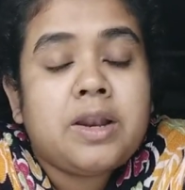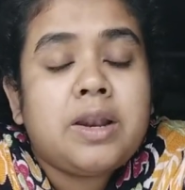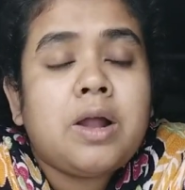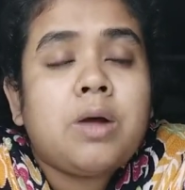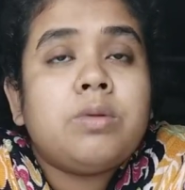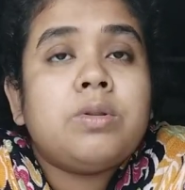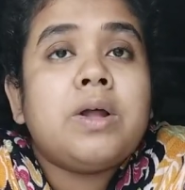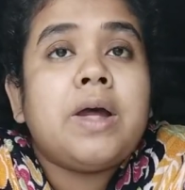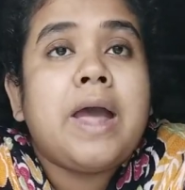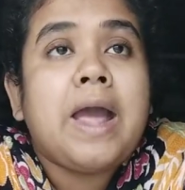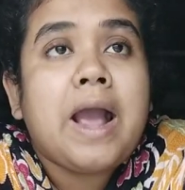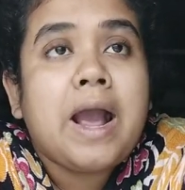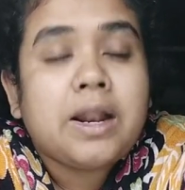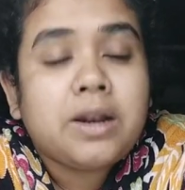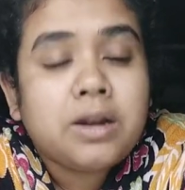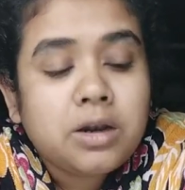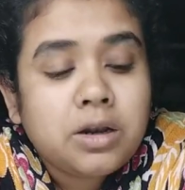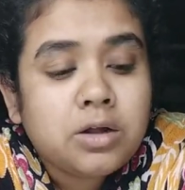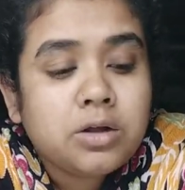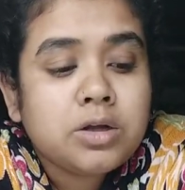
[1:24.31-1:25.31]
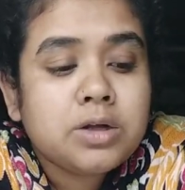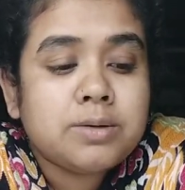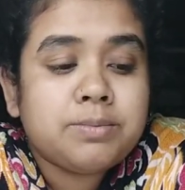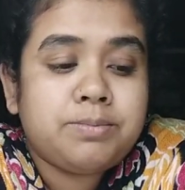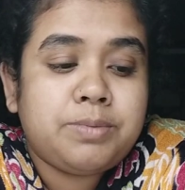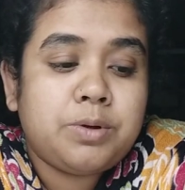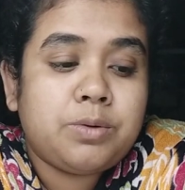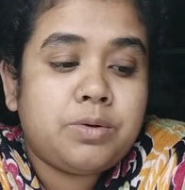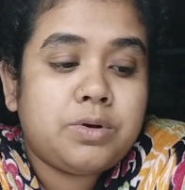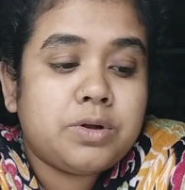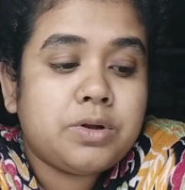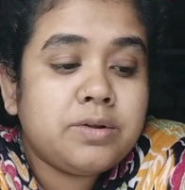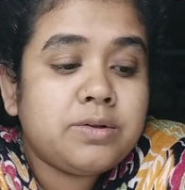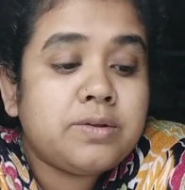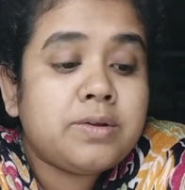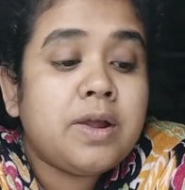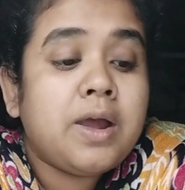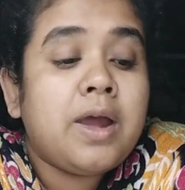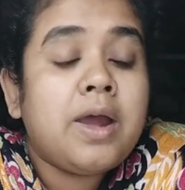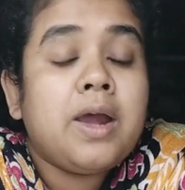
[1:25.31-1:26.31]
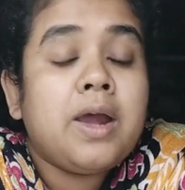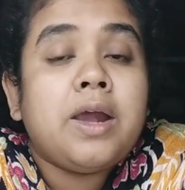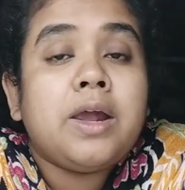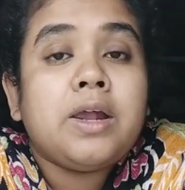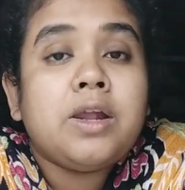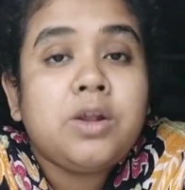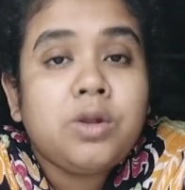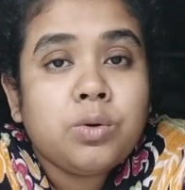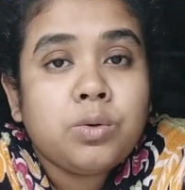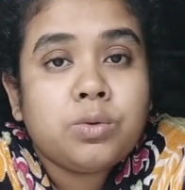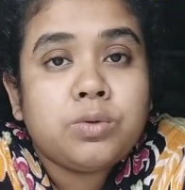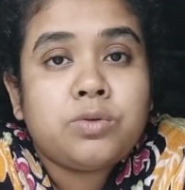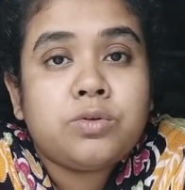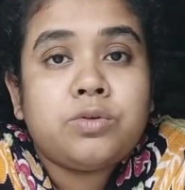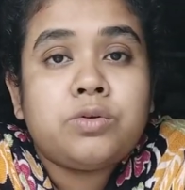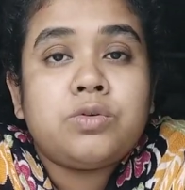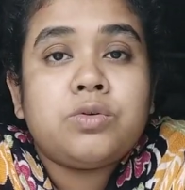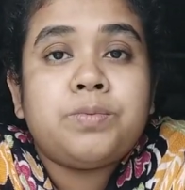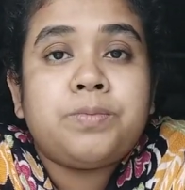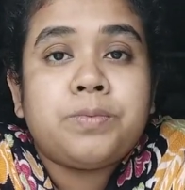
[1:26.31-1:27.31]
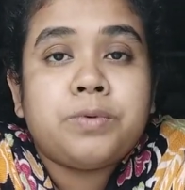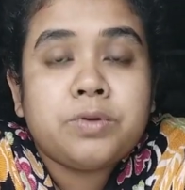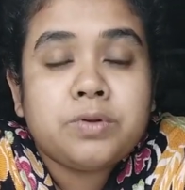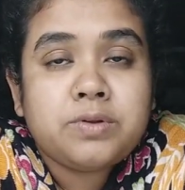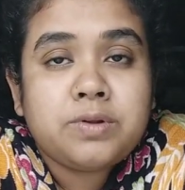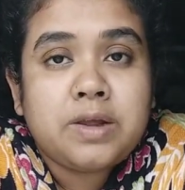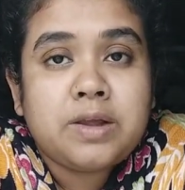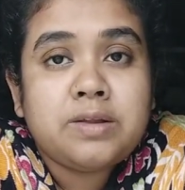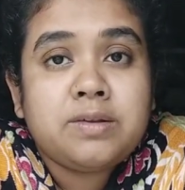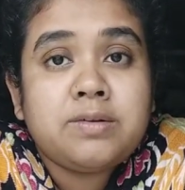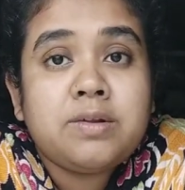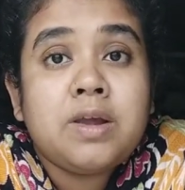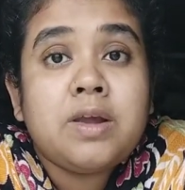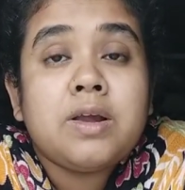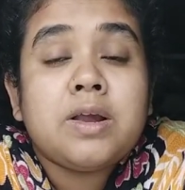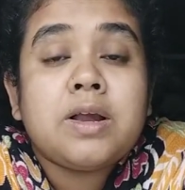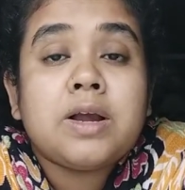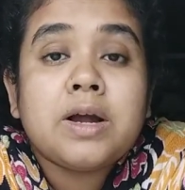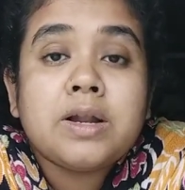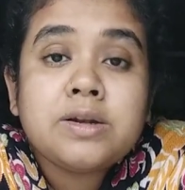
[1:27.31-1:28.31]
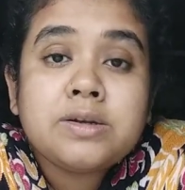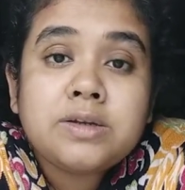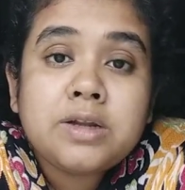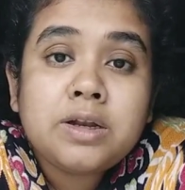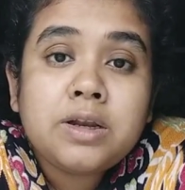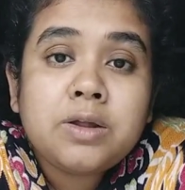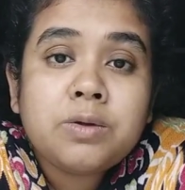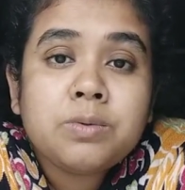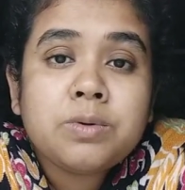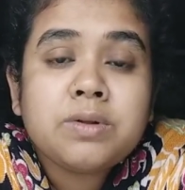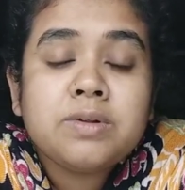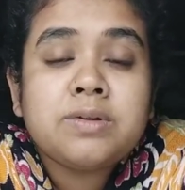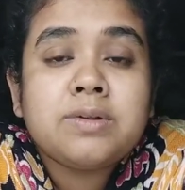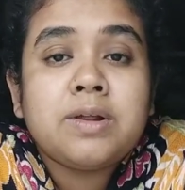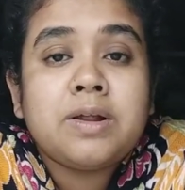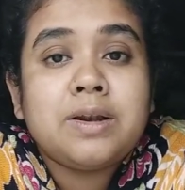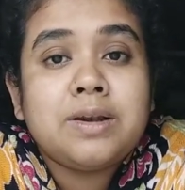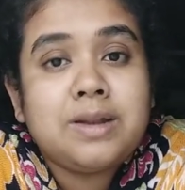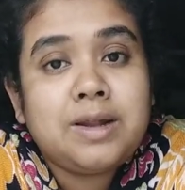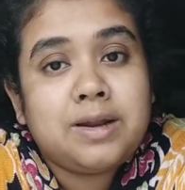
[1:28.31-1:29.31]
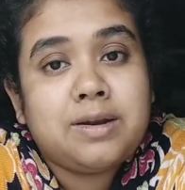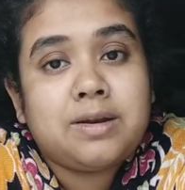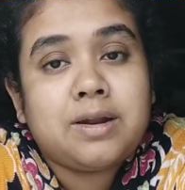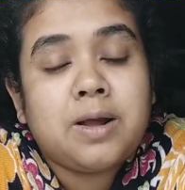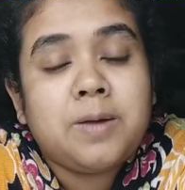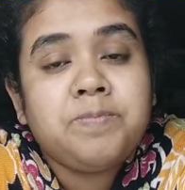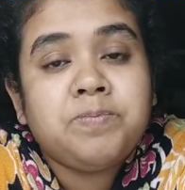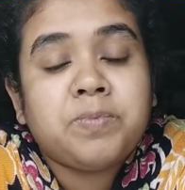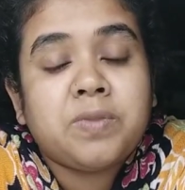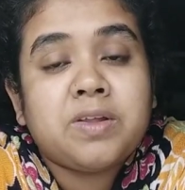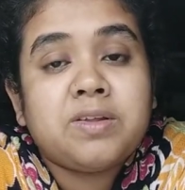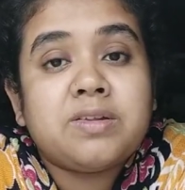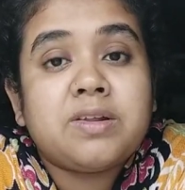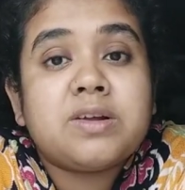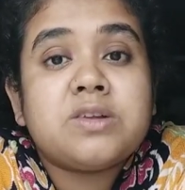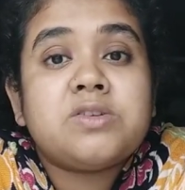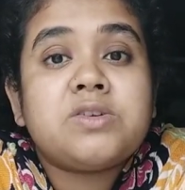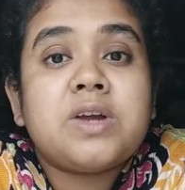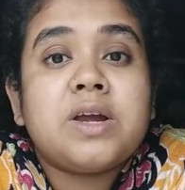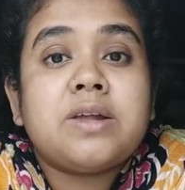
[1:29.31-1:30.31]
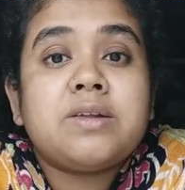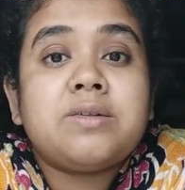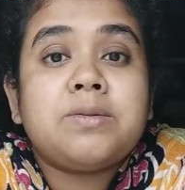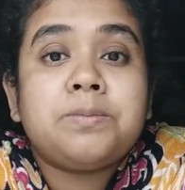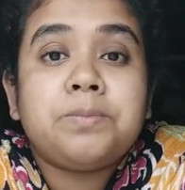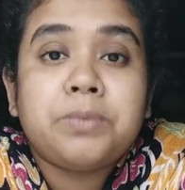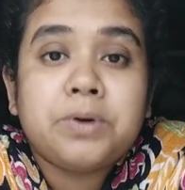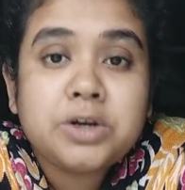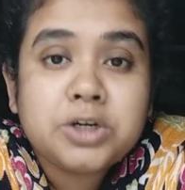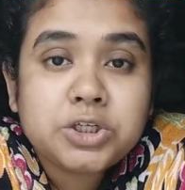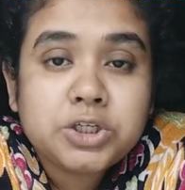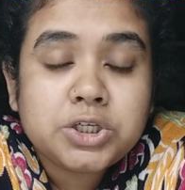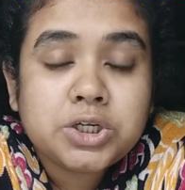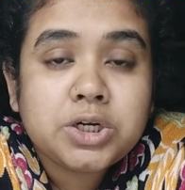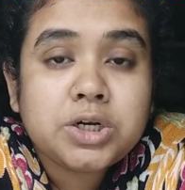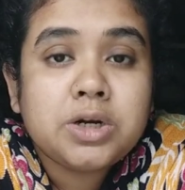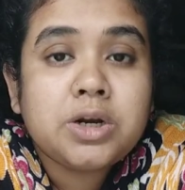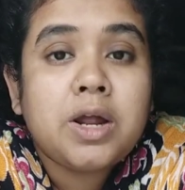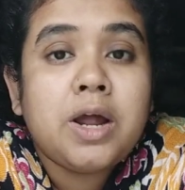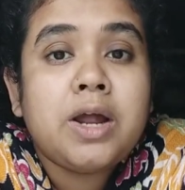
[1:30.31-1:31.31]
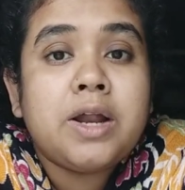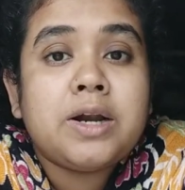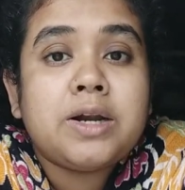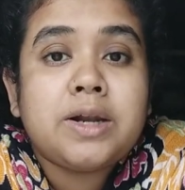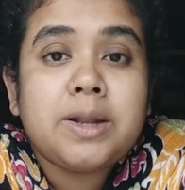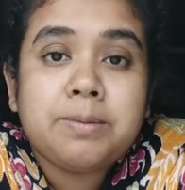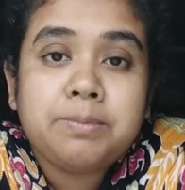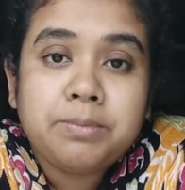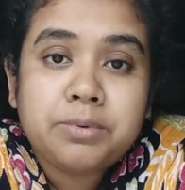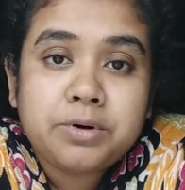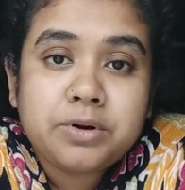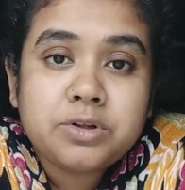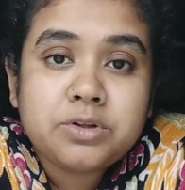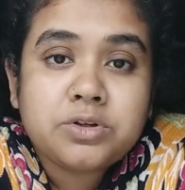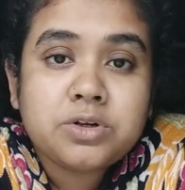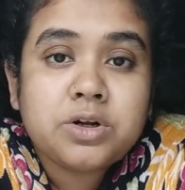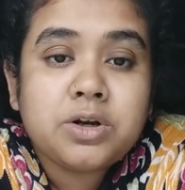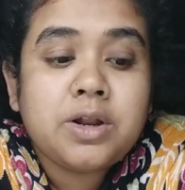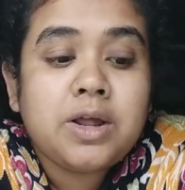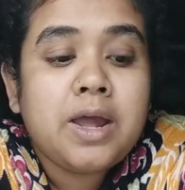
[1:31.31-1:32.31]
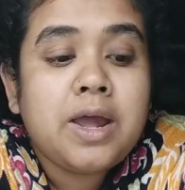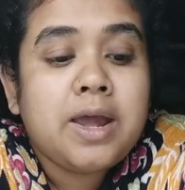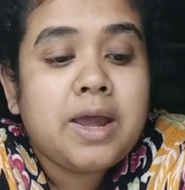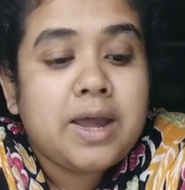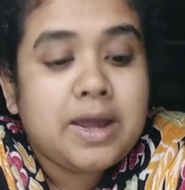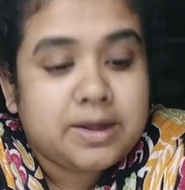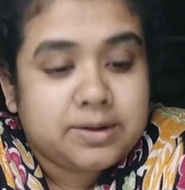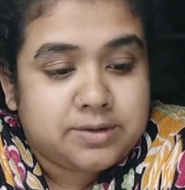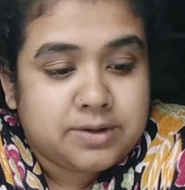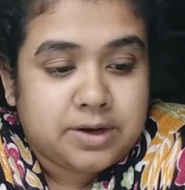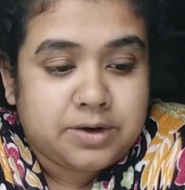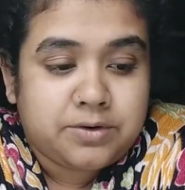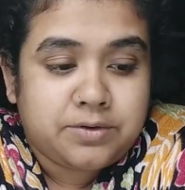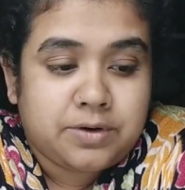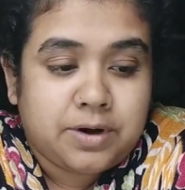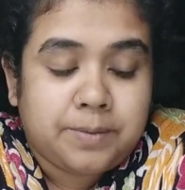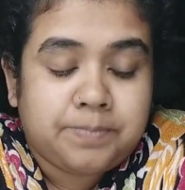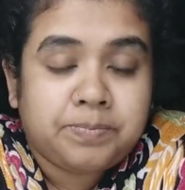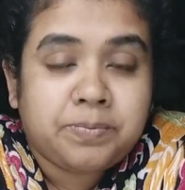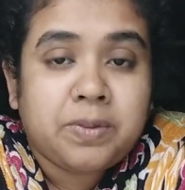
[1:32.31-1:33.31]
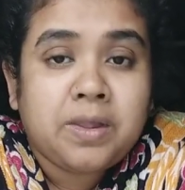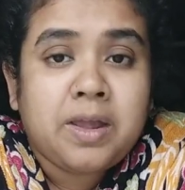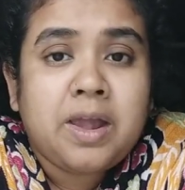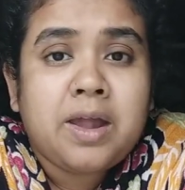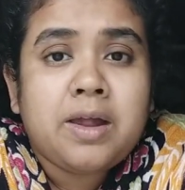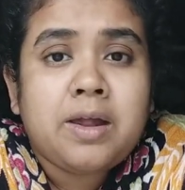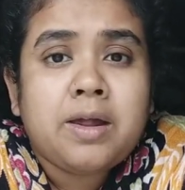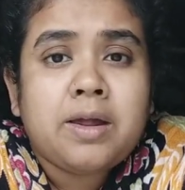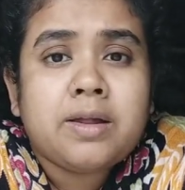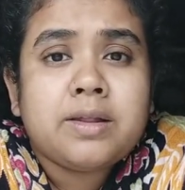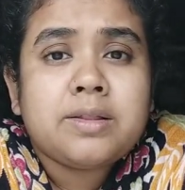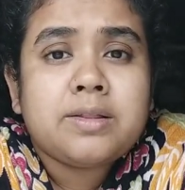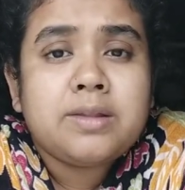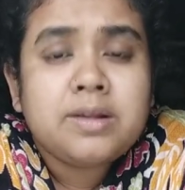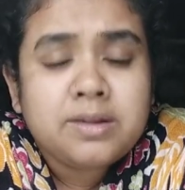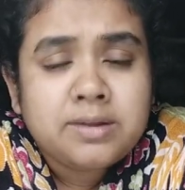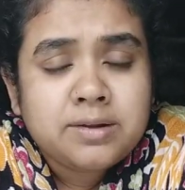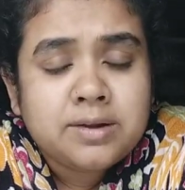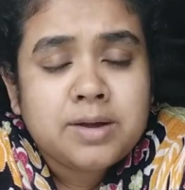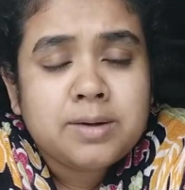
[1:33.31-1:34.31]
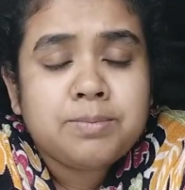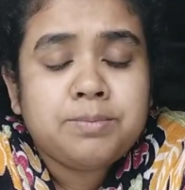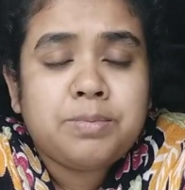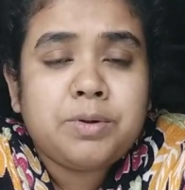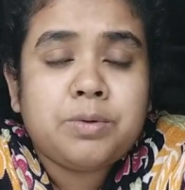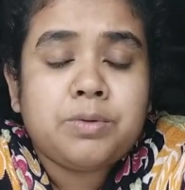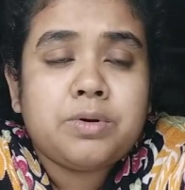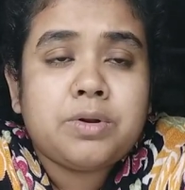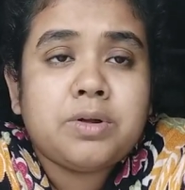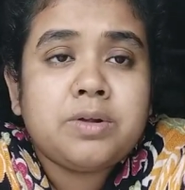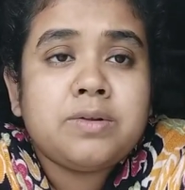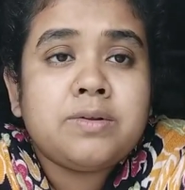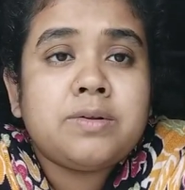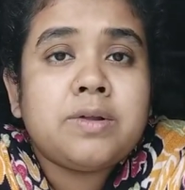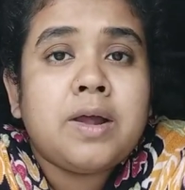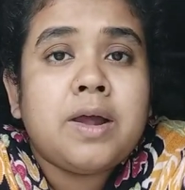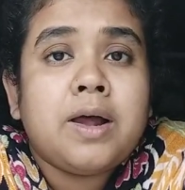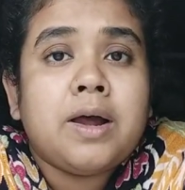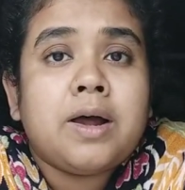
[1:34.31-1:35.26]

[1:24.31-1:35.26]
Now the analog computers used to process continuous data such as pressure, temperature, etc. These computers